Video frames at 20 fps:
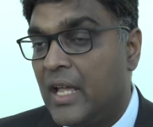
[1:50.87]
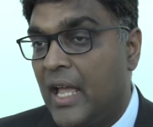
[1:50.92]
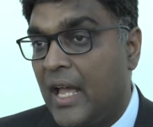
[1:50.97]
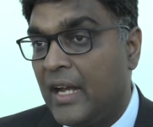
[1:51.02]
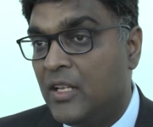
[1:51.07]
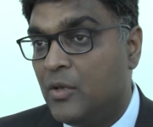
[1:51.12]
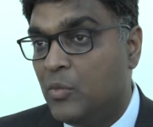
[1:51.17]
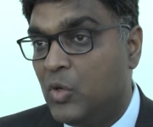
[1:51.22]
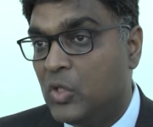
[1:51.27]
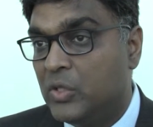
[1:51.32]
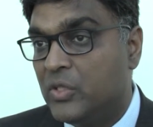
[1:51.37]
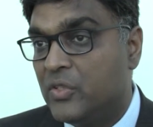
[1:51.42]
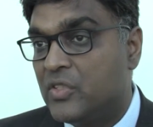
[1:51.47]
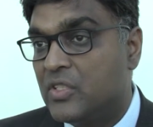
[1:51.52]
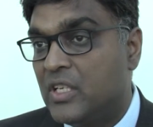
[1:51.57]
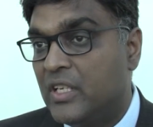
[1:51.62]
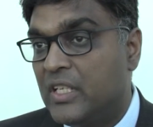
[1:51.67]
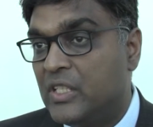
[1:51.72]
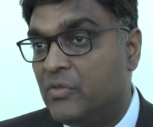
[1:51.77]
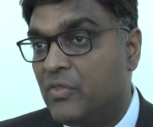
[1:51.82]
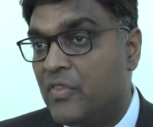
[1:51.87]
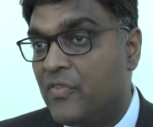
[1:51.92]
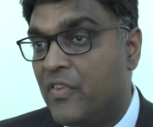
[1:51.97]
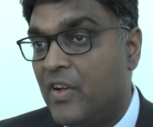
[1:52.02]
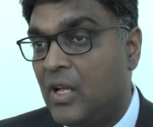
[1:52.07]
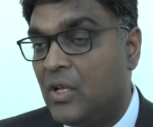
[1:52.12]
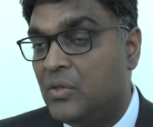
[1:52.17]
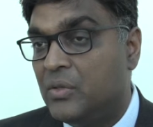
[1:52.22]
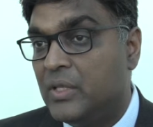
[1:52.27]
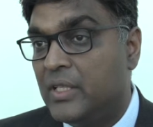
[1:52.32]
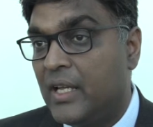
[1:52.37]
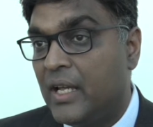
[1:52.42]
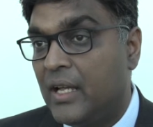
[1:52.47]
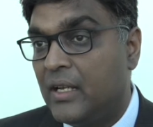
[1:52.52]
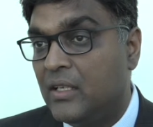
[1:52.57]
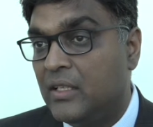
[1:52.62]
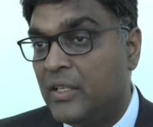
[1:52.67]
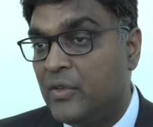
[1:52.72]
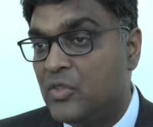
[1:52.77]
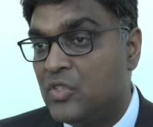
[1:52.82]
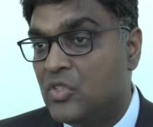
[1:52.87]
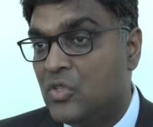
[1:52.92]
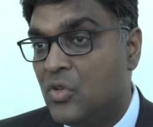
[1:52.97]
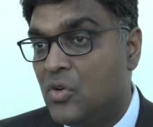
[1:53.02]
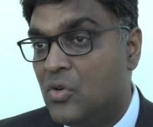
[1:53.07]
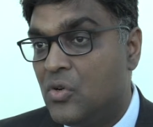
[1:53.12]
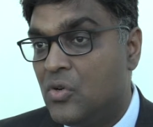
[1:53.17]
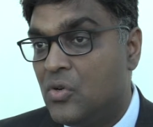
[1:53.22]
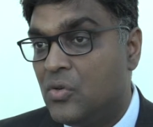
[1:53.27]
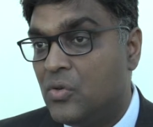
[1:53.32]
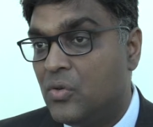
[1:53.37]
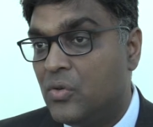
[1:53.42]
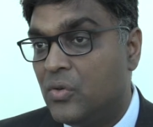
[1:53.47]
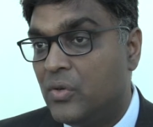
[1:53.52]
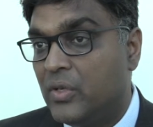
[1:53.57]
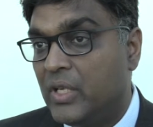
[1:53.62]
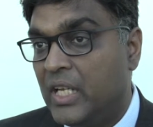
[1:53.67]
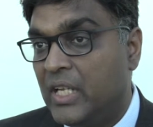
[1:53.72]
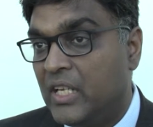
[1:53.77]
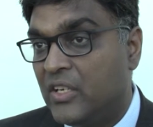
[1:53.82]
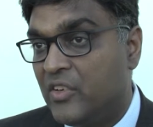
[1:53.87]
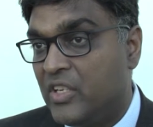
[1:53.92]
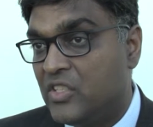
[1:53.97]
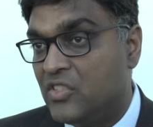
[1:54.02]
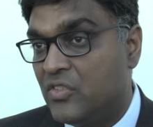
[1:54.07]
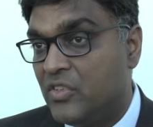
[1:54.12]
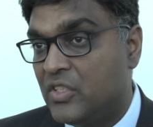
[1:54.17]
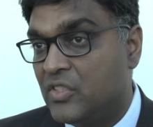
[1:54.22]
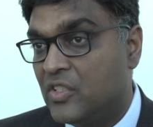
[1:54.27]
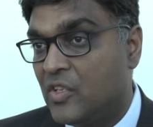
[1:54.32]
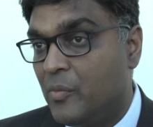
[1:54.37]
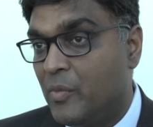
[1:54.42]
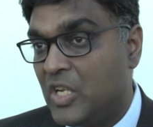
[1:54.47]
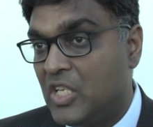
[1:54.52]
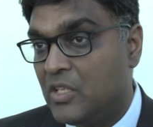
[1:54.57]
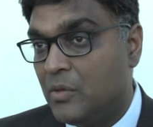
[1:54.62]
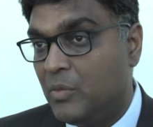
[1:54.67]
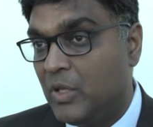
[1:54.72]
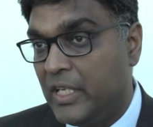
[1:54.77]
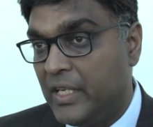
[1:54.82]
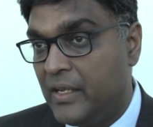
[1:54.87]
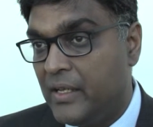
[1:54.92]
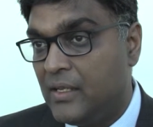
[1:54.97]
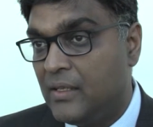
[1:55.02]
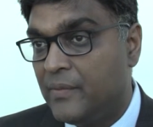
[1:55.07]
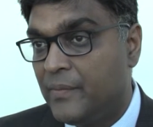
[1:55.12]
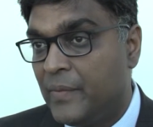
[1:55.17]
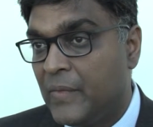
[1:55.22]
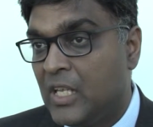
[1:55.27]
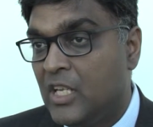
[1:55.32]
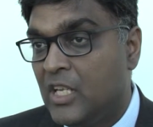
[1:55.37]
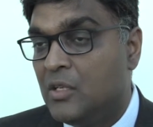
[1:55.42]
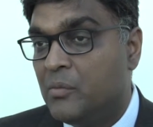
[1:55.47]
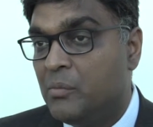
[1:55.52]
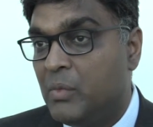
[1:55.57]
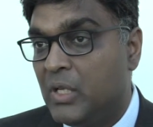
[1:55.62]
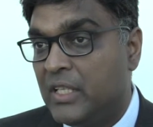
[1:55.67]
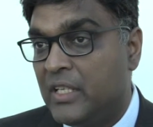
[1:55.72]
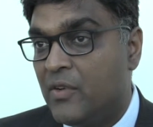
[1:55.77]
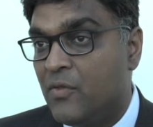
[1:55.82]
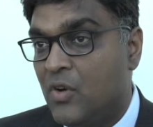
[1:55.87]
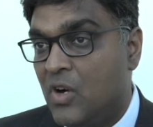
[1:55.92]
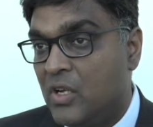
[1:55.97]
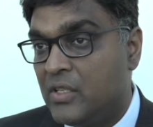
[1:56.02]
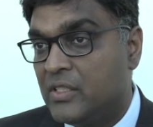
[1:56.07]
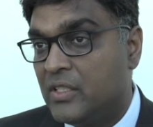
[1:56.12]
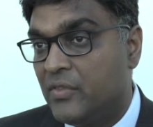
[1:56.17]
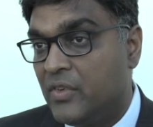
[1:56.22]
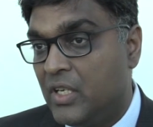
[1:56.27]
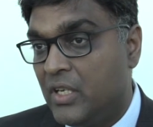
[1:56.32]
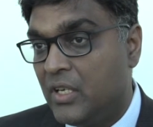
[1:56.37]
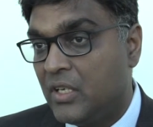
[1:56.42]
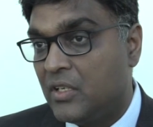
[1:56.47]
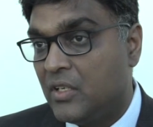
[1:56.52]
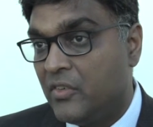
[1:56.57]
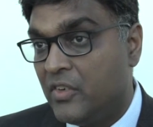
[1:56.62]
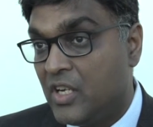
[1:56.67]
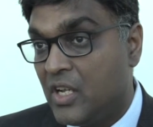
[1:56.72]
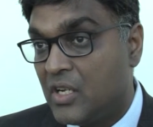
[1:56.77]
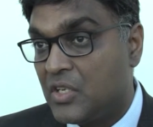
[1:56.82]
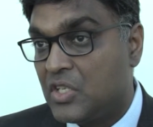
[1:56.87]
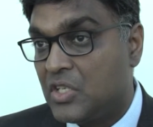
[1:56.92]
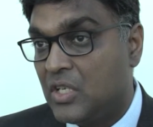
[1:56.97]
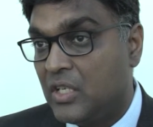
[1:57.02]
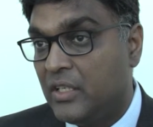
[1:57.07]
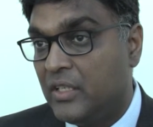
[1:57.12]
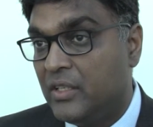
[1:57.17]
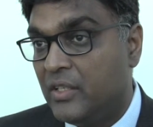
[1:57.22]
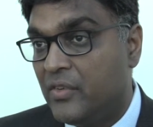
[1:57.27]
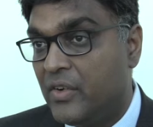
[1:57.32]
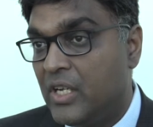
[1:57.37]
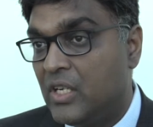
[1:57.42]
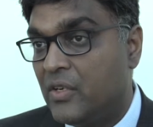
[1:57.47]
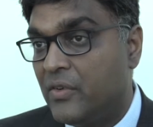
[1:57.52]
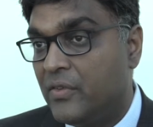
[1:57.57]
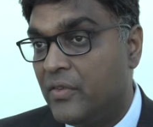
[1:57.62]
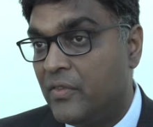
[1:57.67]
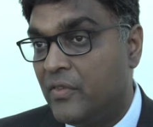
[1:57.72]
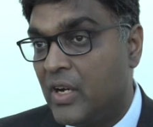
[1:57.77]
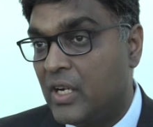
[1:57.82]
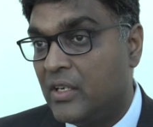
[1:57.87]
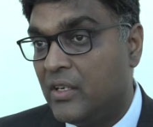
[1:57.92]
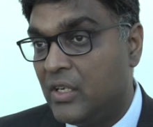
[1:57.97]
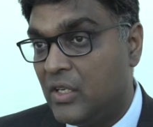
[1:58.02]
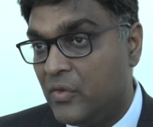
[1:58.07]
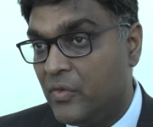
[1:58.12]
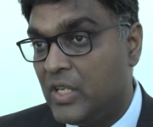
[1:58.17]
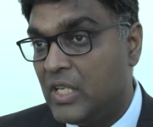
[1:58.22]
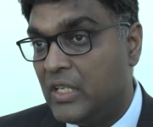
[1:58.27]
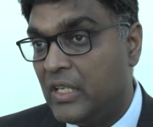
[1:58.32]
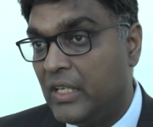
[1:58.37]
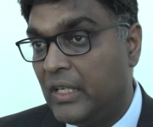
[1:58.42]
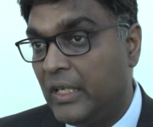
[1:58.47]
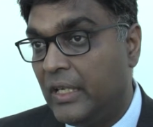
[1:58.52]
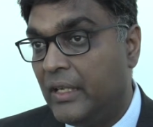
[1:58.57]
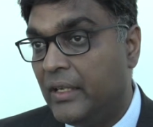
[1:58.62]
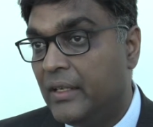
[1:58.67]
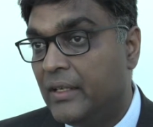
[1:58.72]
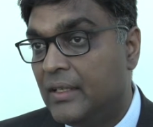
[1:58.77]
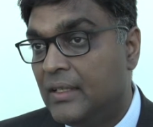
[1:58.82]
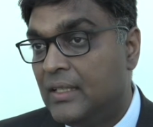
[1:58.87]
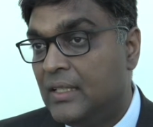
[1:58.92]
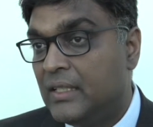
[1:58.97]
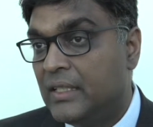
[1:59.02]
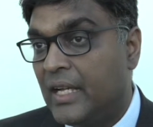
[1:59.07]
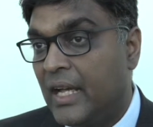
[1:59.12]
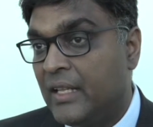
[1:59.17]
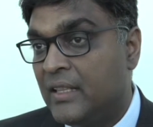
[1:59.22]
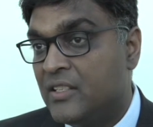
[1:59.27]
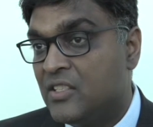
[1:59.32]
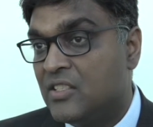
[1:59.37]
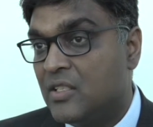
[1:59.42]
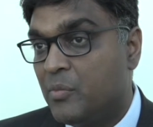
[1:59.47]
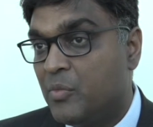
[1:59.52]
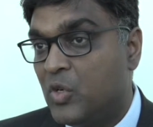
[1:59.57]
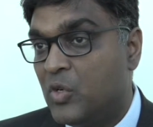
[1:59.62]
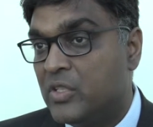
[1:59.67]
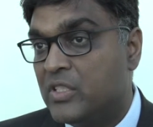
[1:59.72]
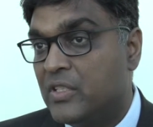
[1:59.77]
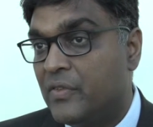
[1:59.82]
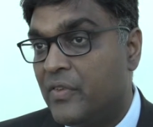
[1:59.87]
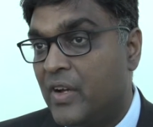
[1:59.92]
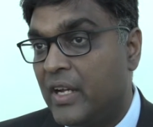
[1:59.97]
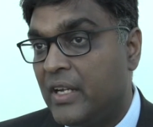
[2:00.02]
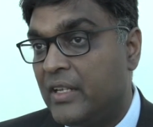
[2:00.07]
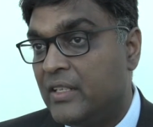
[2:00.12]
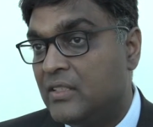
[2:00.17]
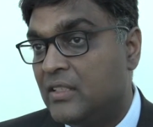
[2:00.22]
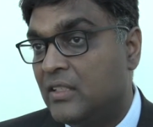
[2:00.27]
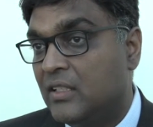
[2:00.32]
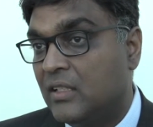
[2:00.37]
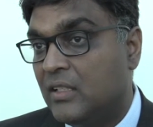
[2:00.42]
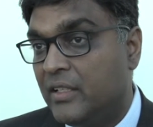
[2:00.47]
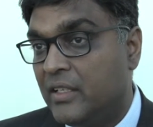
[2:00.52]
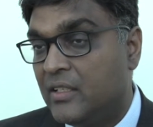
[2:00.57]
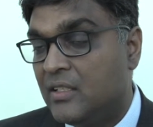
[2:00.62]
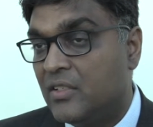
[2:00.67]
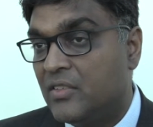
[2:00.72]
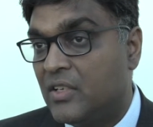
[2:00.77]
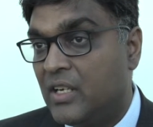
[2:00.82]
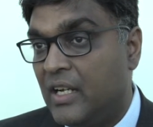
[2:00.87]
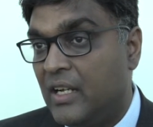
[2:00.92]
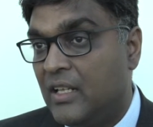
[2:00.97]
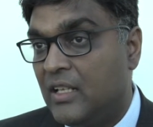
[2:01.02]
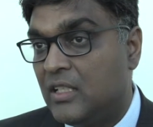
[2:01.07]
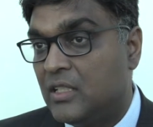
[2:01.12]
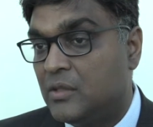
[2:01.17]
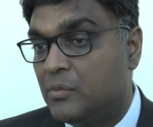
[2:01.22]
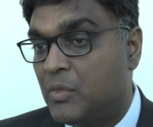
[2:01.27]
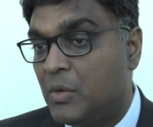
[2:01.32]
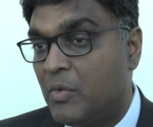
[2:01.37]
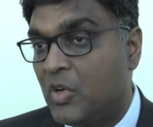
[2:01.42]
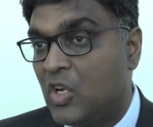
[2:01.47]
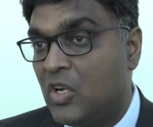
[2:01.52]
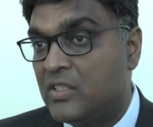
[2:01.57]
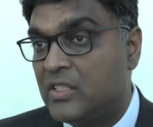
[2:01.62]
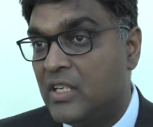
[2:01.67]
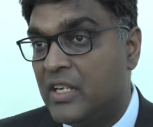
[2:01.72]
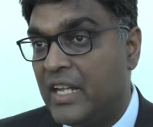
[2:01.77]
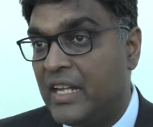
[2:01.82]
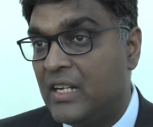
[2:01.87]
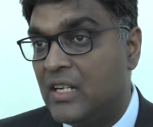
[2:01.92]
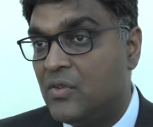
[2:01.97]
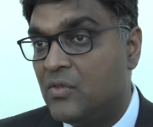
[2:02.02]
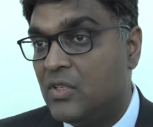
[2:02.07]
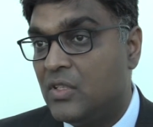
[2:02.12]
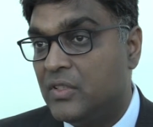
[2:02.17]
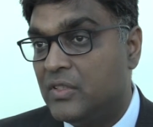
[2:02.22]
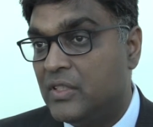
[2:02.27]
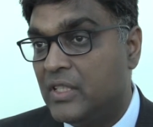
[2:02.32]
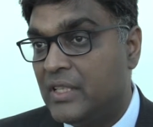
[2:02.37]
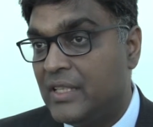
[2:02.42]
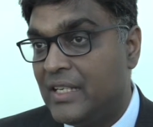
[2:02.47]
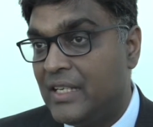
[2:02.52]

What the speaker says: And in both those studies, we found that there was no increased risk of major bleeding, but there was a reduction in the rate of recurrent VTE. And this supports the findings in the clinical trials, but because our data was in